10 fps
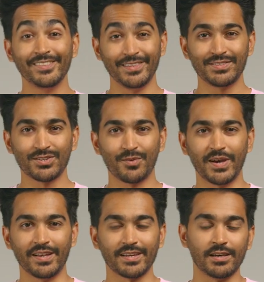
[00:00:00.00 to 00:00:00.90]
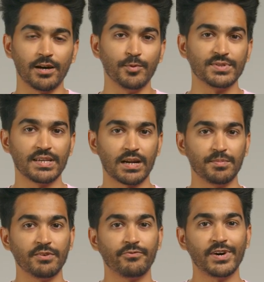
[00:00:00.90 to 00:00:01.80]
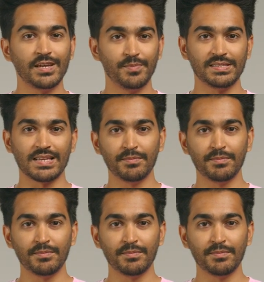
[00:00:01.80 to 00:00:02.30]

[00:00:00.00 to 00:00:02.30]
This command can help you set up the Firebase